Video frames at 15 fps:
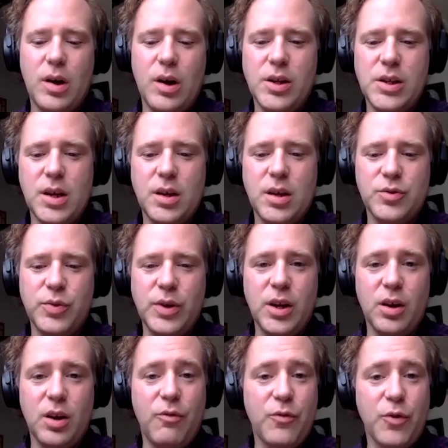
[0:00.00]
It's
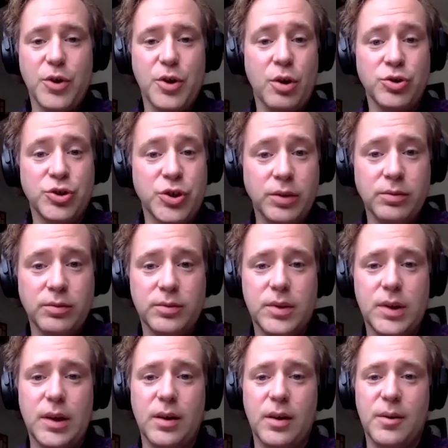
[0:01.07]
really a love for the ocean.
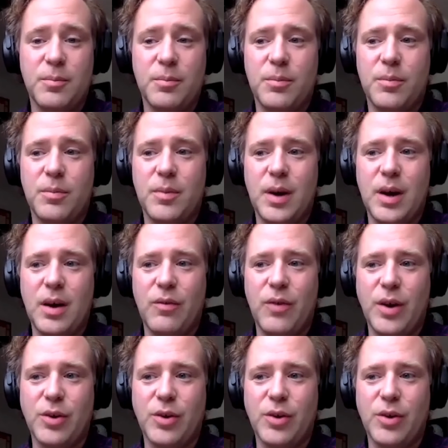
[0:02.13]
I've